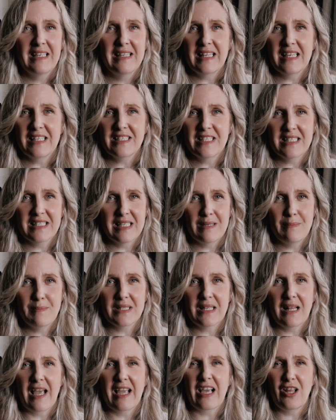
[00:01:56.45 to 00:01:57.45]
That just
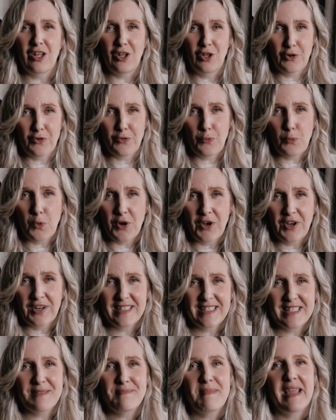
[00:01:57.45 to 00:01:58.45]
seems like a lot of work
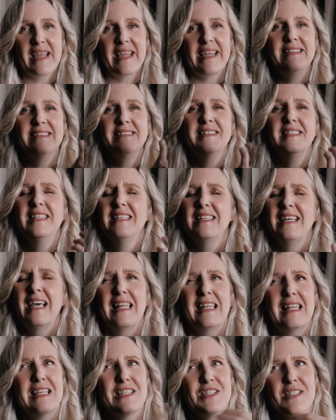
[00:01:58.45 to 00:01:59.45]
to me,
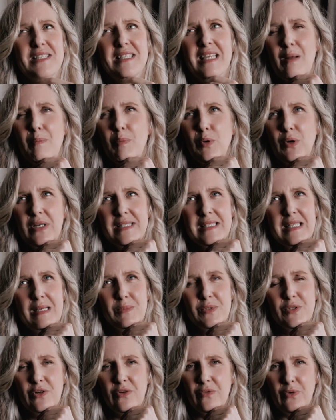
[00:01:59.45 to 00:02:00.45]
unless you set up some
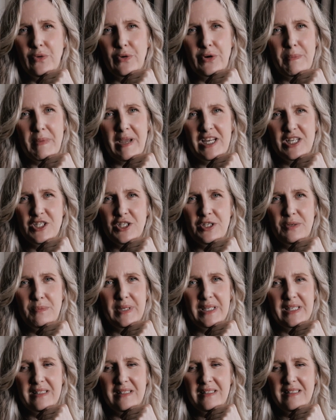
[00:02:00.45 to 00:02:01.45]
sort of automation,
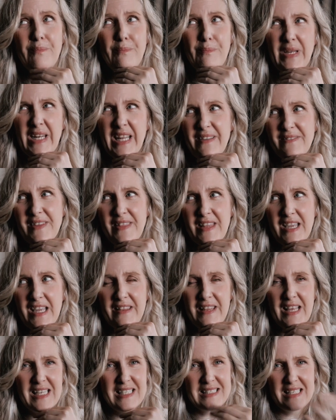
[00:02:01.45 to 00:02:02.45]
but but even then, that